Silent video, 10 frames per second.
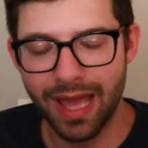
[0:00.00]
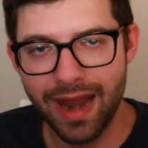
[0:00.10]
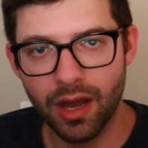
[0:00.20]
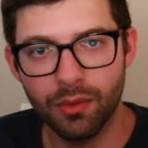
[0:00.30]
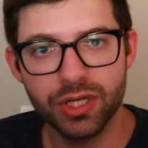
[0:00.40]

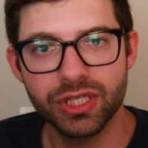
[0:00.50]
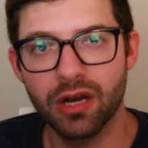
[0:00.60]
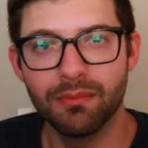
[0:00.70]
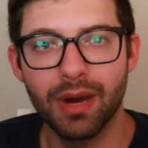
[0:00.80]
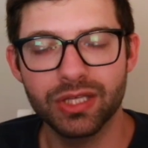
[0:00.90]
And I want to
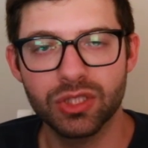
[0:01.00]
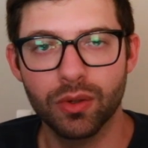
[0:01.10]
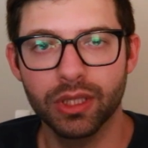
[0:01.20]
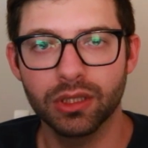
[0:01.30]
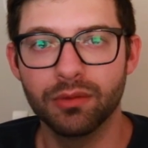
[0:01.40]
share my
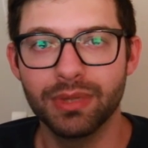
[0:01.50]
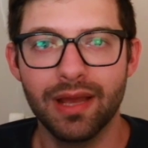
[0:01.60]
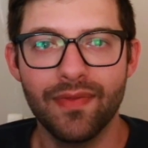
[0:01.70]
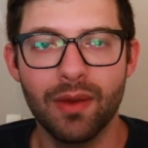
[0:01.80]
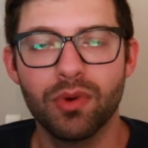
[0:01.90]
story a little bit,
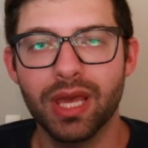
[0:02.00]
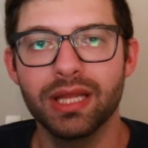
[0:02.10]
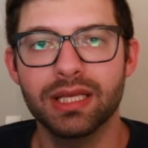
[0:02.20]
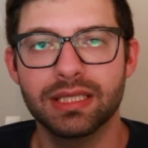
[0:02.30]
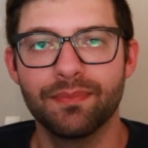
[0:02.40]
and then we'll get
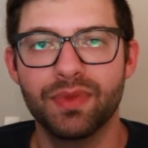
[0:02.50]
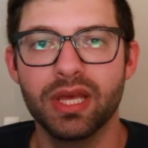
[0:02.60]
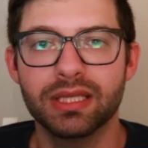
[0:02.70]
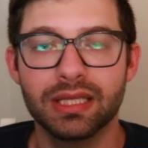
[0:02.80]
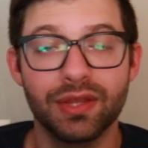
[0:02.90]
into some
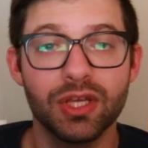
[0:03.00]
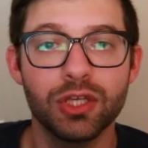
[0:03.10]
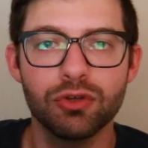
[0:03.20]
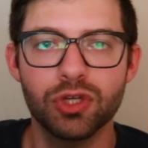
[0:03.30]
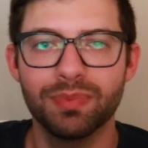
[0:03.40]
things that I think
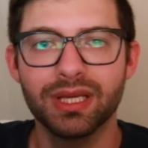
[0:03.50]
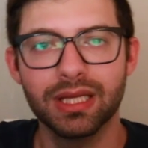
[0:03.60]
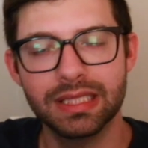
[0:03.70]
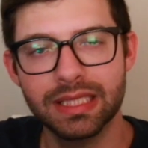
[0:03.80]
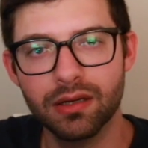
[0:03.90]
you should be
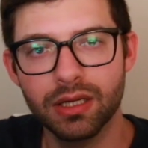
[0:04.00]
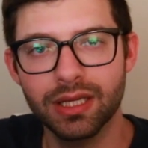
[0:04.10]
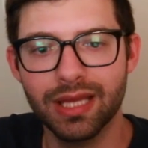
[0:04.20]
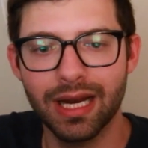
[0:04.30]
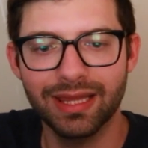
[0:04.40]

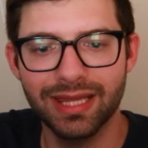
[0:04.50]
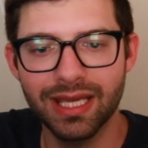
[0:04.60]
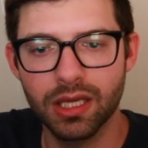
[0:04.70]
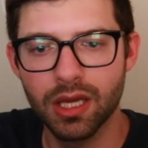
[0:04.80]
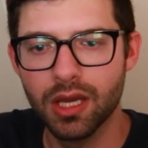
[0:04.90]
considering that I
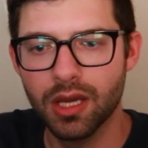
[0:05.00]
think,